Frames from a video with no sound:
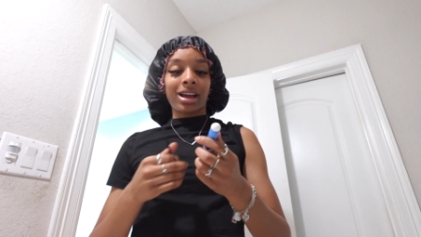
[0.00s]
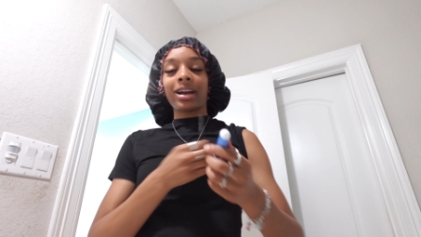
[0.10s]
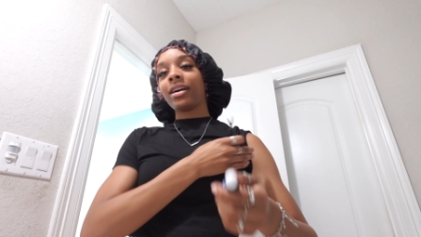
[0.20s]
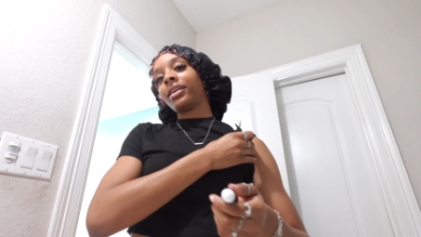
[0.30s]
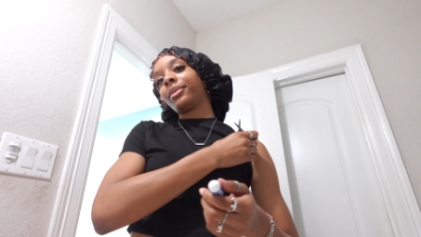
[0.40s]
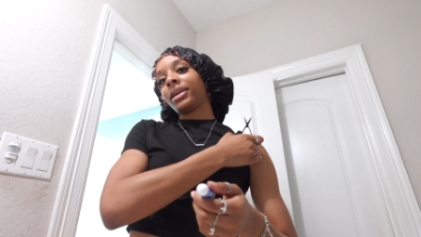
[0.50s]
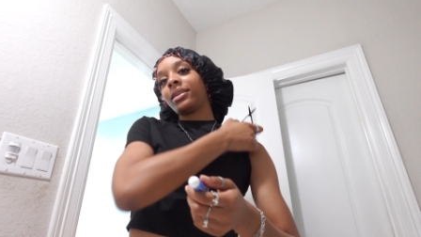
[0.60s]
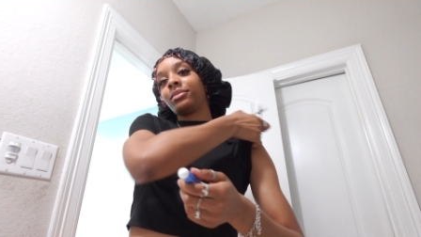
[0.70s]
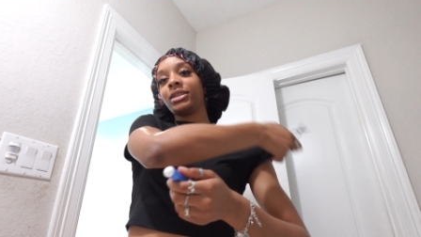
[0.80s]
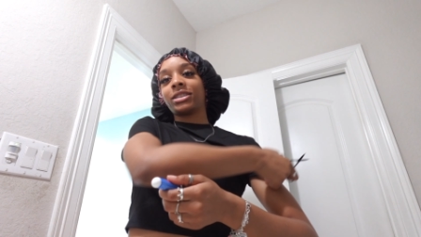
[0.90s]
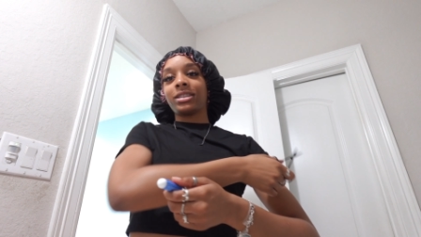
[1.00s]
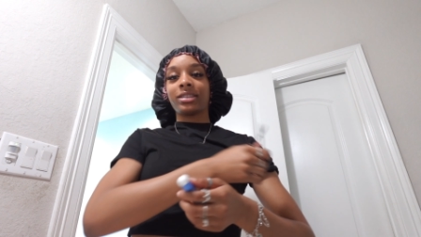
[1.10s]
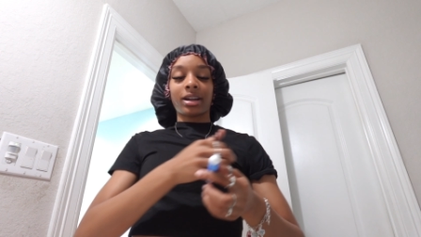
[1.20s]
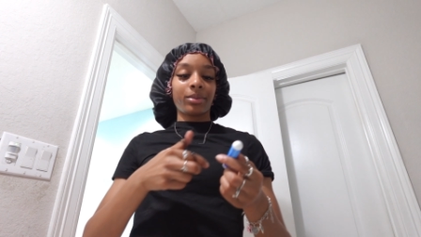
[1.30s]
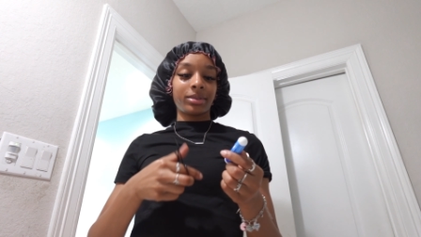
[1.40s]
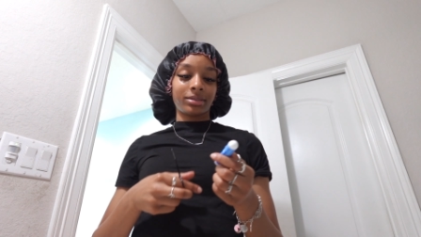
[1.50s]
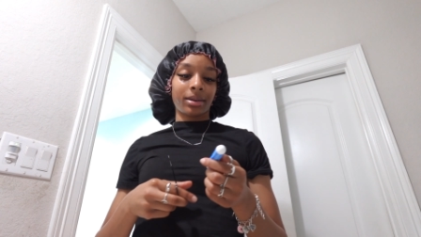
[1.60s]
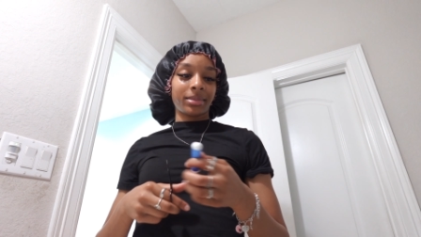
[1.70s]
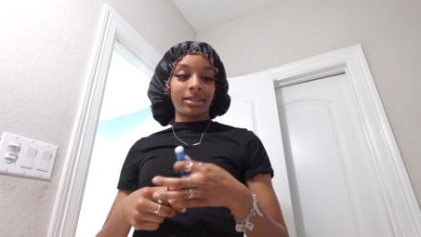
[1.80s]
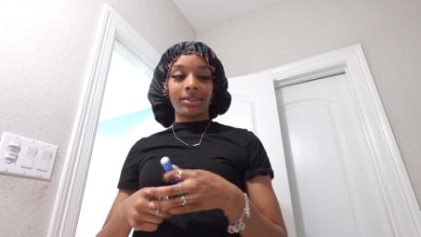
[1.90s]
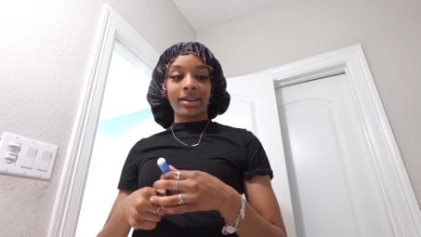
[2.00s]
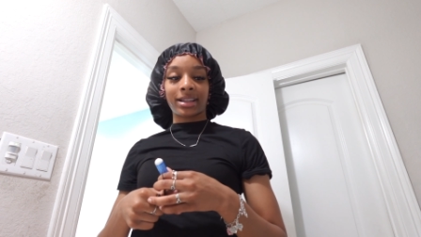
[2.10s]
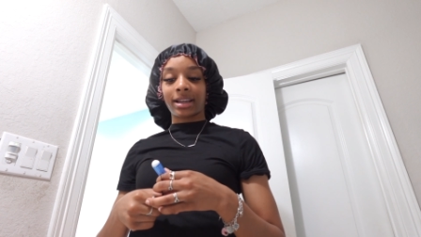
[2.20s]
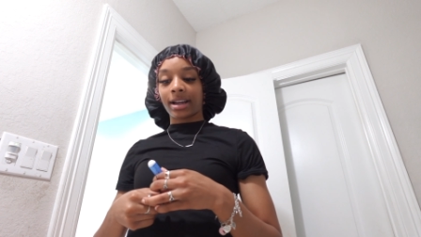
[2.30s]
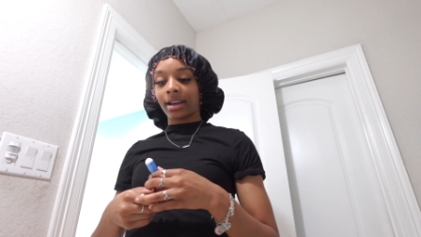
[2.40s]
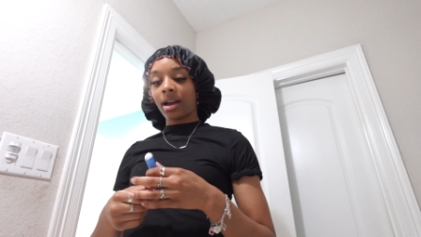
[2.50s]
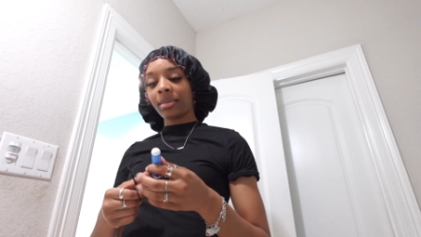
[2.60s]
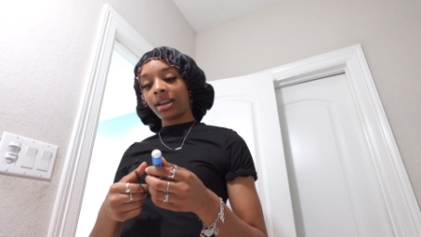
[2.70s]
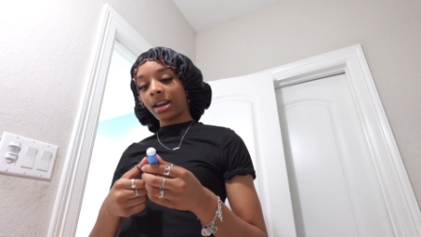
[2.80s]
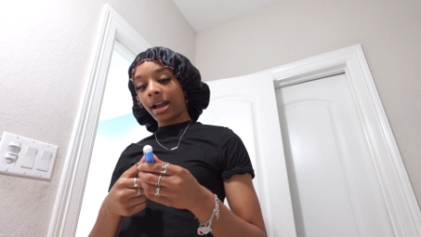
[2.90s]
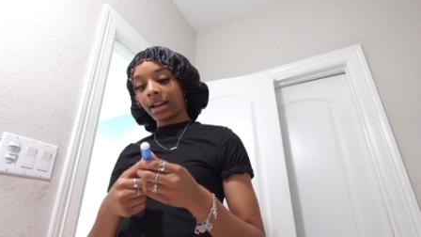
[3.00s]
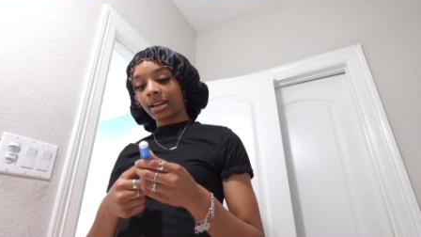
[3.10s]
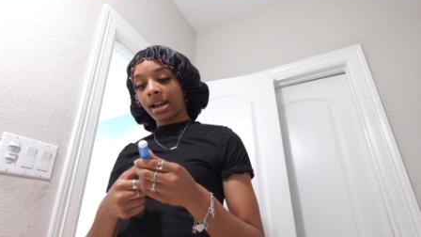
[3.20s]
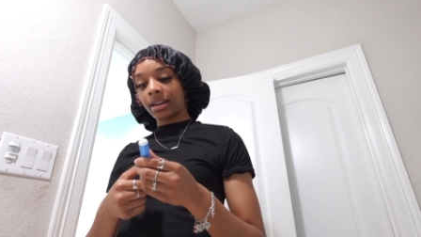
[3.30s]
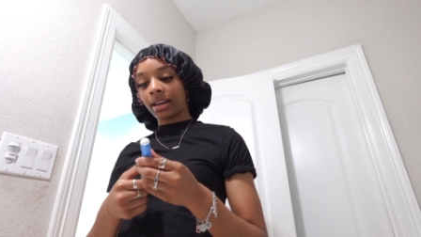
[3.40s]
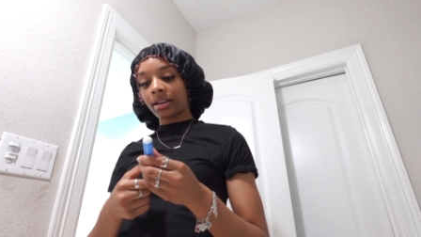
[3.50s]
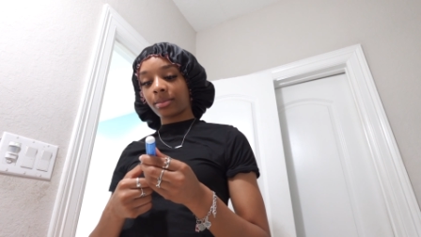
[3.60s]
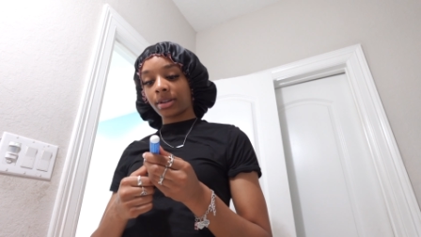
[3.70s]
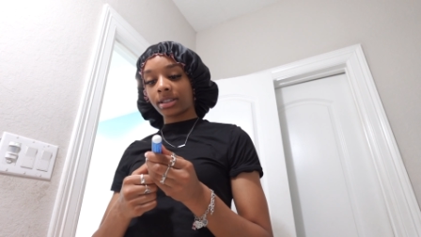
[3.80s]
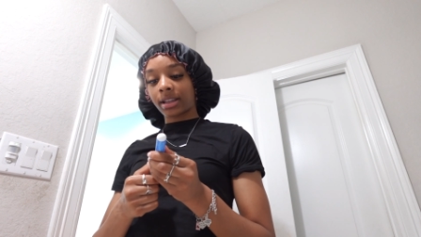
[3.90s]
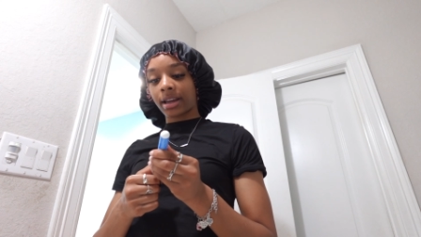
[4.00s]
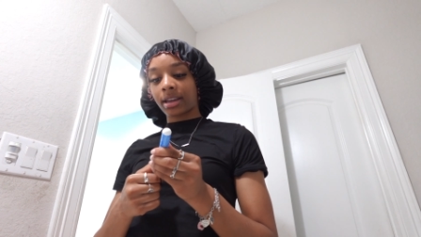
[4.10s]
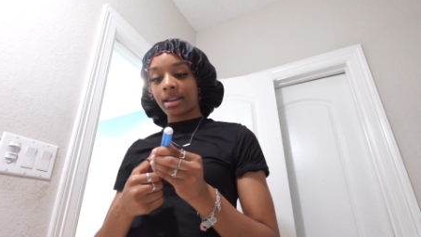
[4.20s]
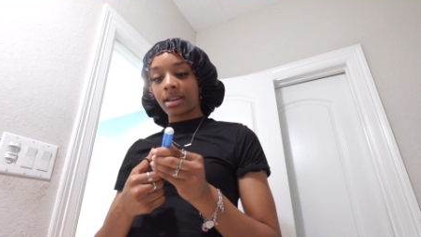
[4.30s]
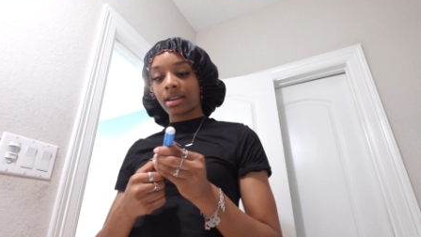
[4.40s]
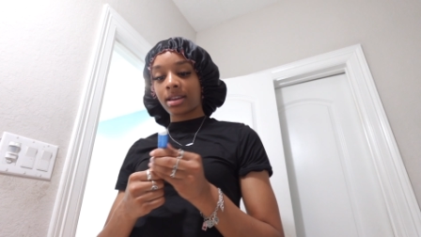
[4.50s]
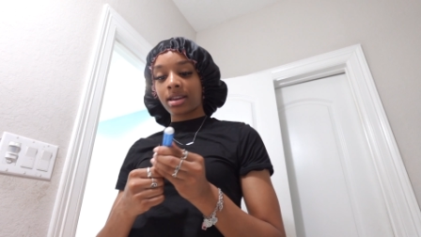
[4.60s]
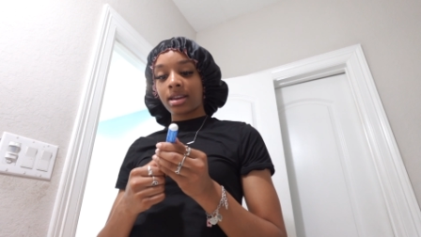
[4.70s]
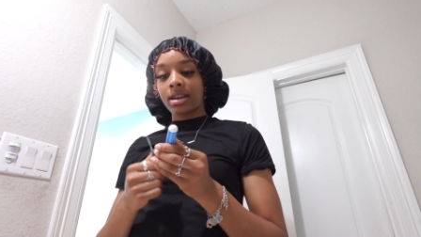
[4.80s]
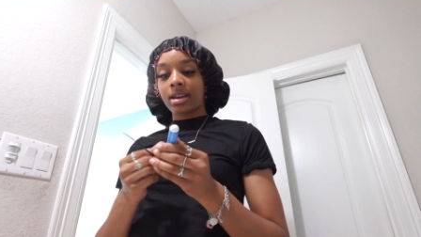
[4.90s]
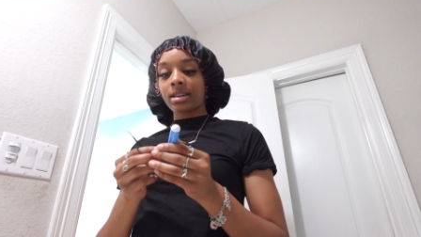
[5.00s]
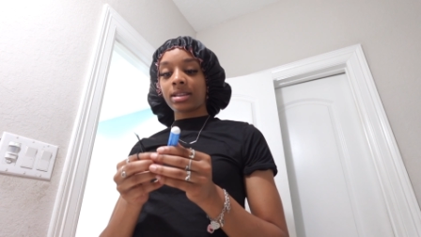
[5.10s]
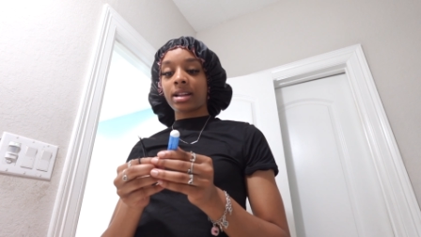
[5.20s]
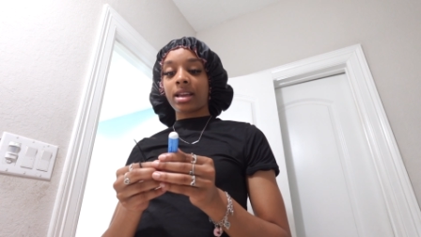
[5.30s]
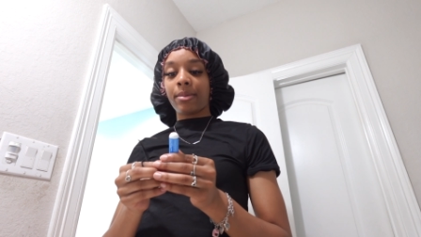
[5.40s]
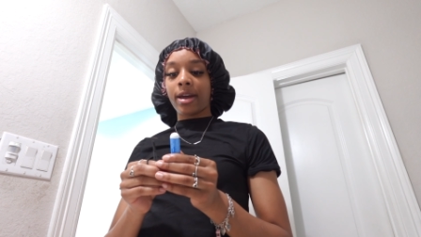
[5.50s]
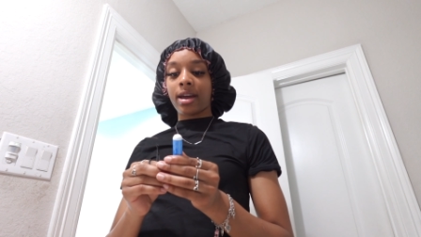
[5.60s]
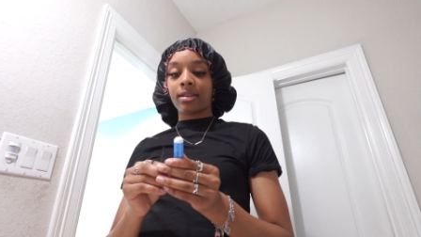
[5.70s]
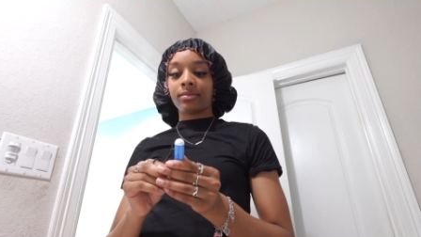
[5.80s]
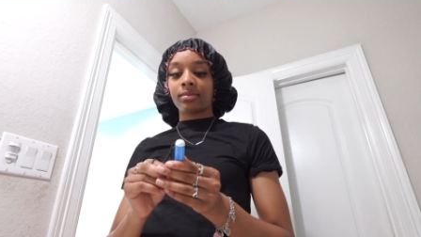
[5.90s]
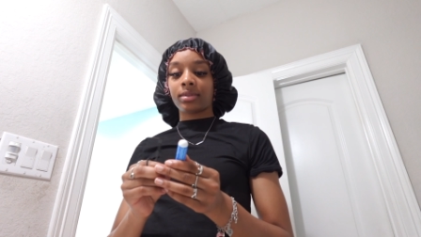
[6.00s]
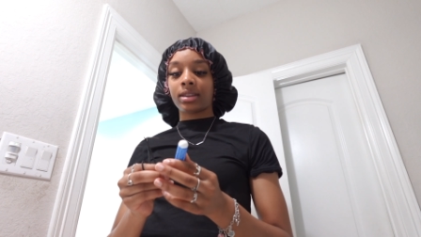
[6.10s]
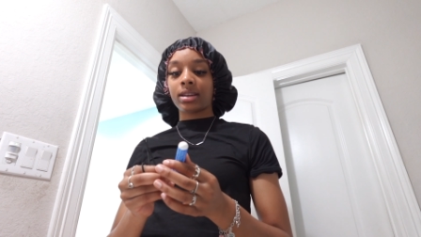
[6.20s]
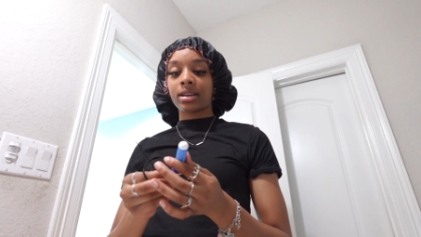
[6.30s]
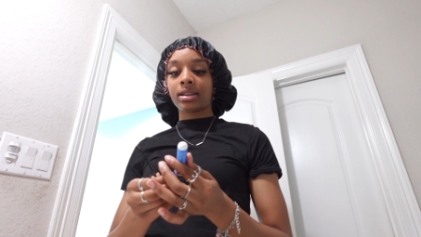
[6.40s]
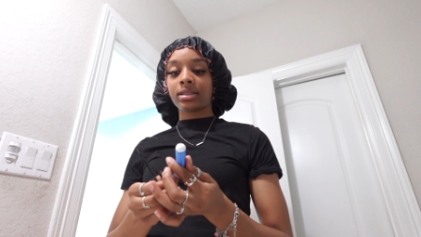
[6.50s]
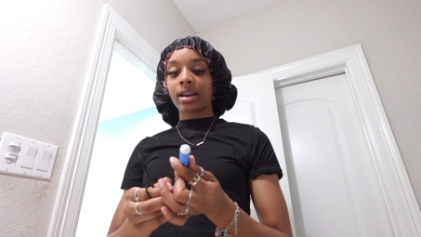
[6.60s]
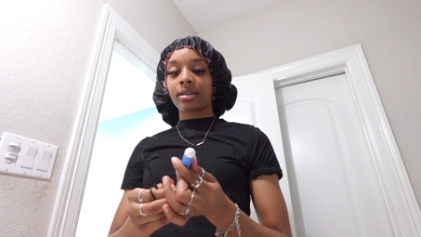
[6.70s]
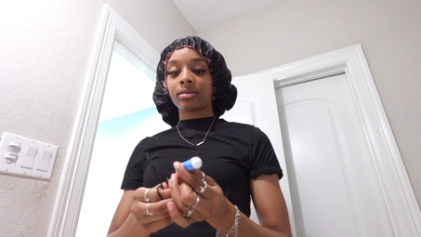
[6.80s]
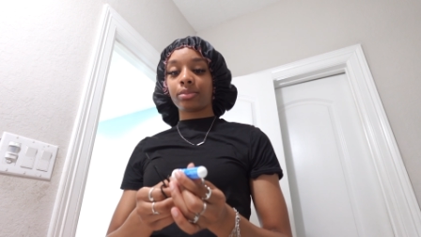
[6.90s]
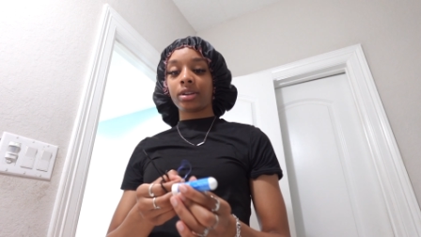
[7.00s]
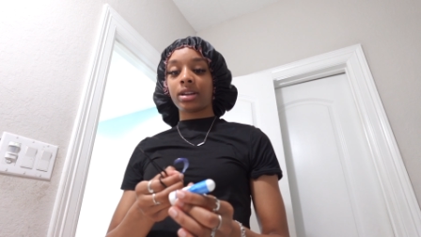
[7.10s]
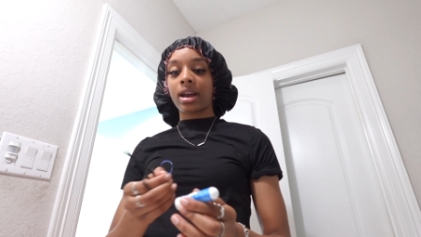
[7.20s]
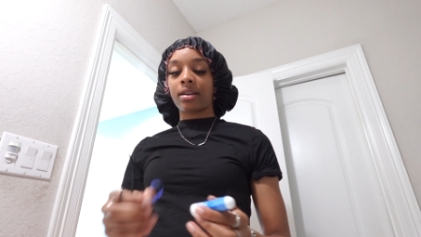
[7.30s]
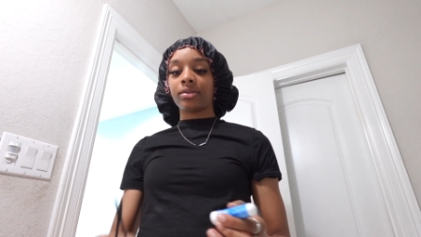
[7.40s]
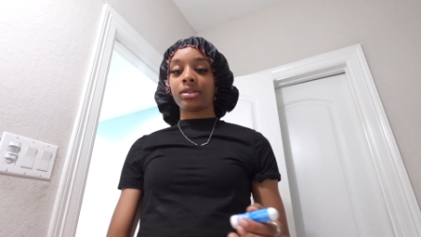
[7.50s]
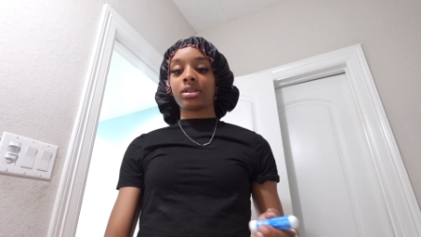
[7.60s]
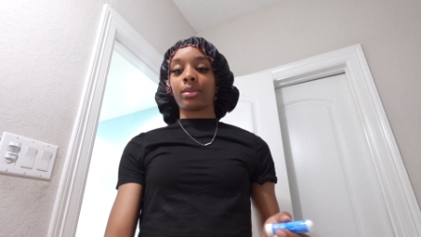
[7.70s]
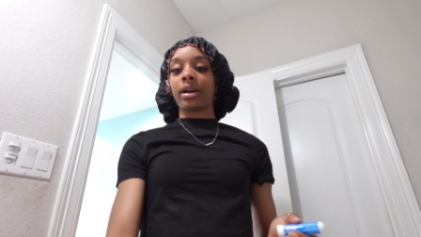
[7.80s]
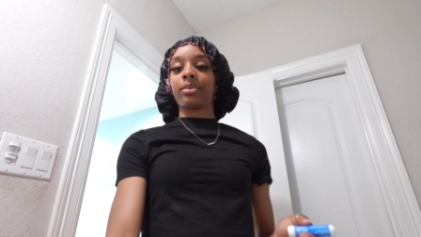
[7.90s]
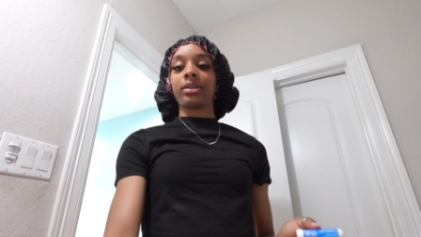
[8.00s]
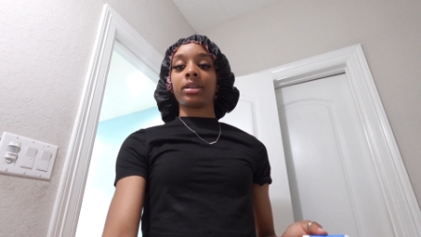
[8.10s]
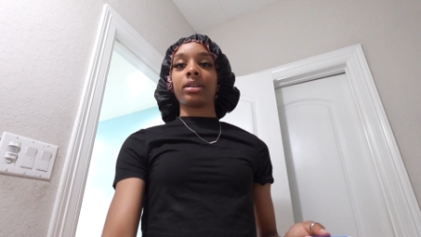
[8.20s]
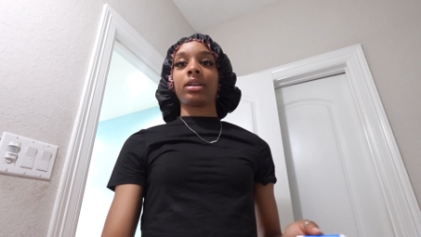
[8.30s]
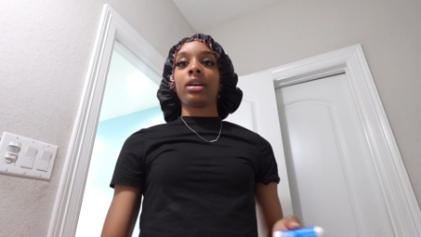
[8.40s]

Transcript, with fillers: I, I'm not muscular. I wouldn't. I'm not even gonna act like I. I mean, I kind of am, but it's like, it's not that bad. It's like pretty average in my opinion.